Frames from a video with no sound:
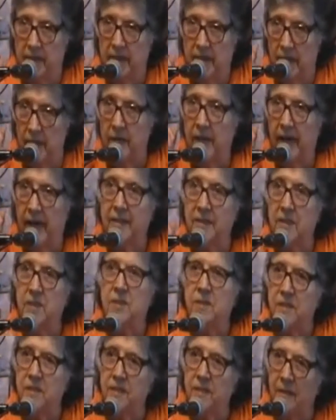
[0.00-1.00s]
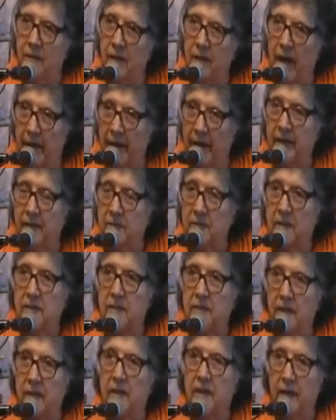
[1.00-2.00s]
connecting to the light
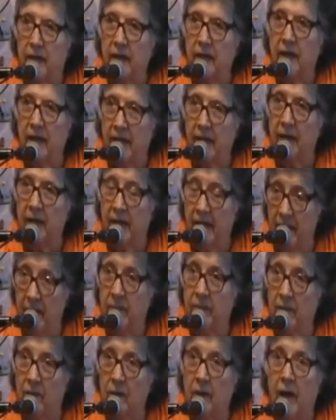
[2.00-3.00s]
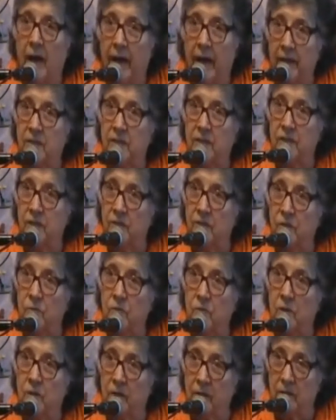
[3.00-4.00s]
and letting the light do the
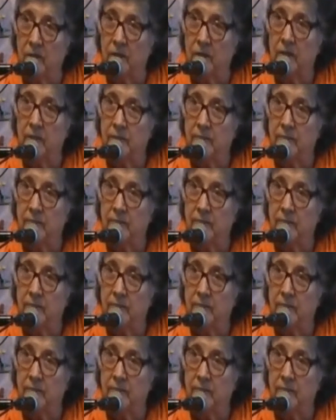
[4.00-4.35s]
work.